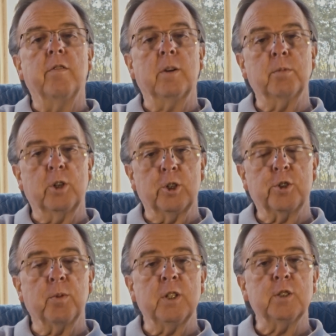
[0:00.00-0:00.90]
from
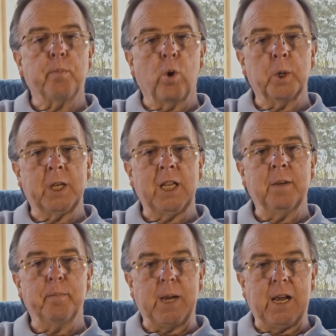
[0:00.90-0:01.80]
Gershwin's
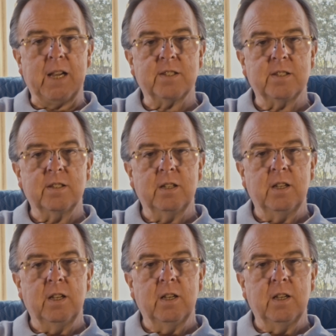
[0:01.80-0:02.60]
Porgy and Bess.